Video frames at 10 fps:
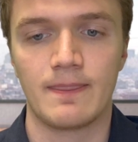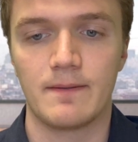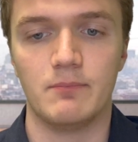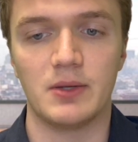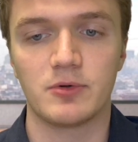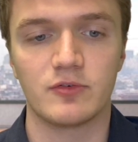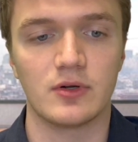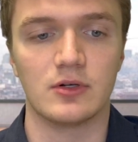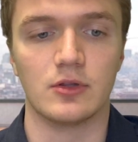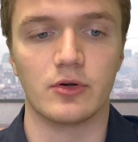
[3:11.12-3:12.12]
Men prefer
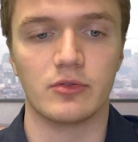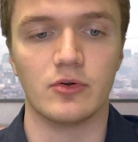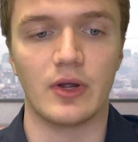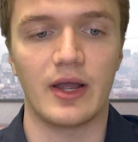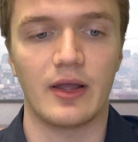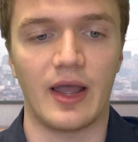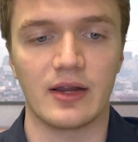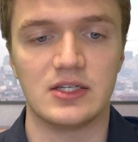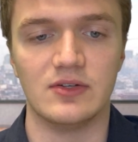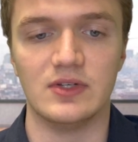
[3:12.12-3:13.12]
to learn through
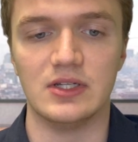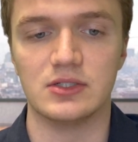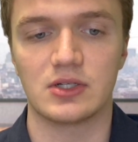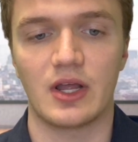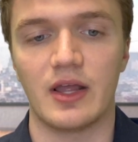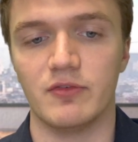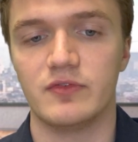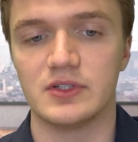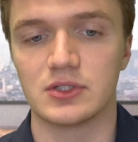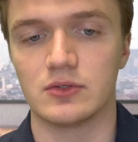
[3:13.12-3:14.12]
activities and
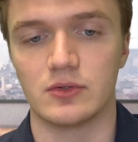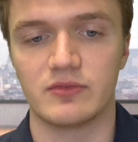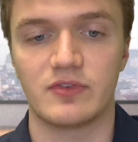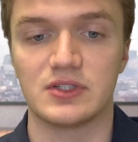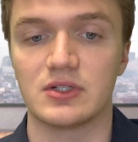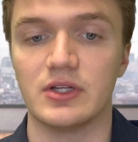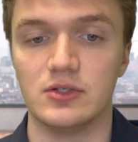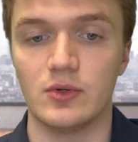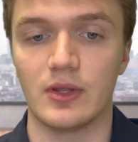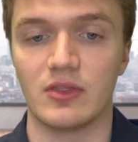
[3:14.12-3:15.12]
physically
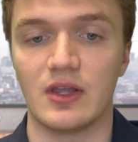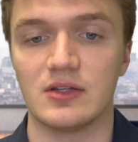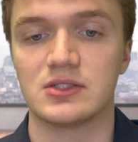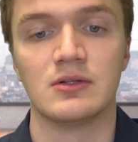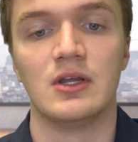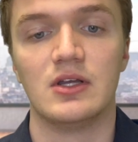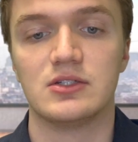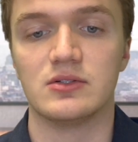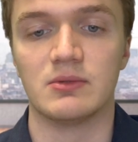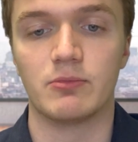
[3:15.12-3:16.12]
doing things, so
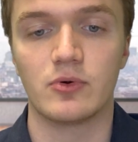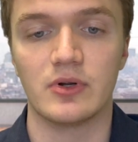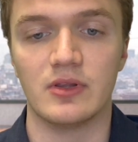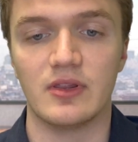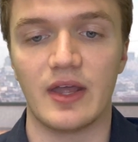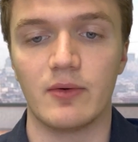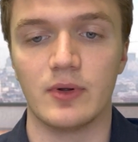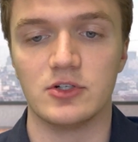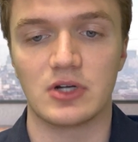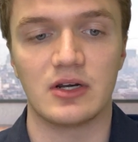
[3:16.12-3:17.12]
it's important that
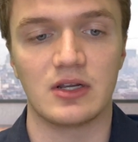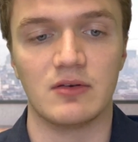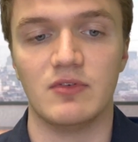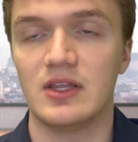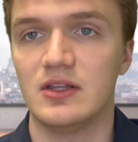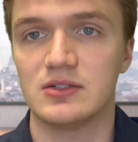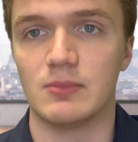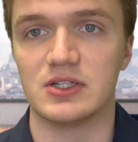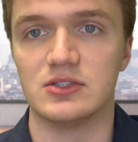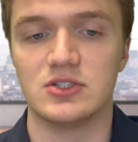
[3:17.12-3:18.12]
when trying to convey these
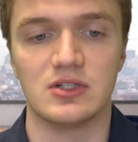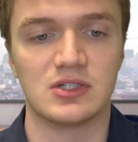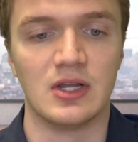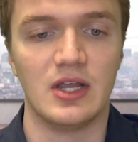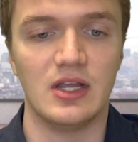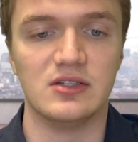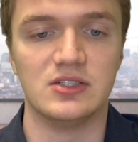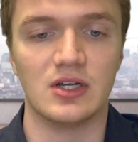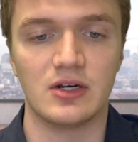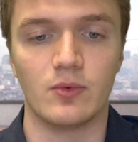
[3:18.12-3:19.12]
messages, is
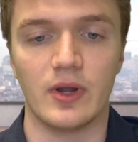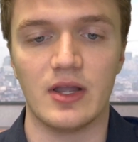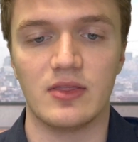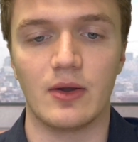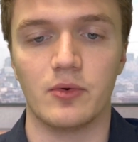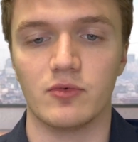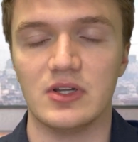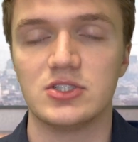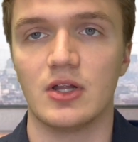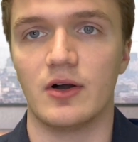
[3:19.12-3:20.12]
done in a way that will
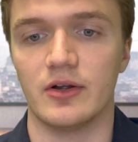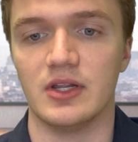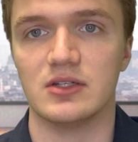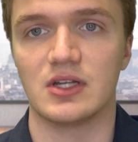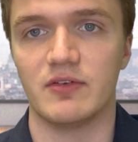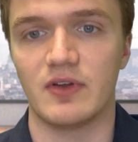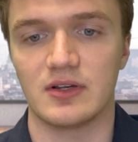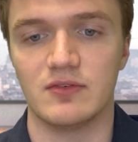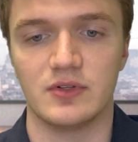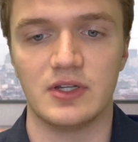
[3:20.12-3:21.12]
reach the audience
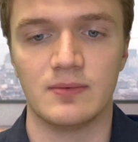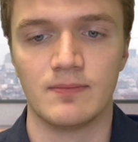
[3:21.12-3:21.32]
effectively.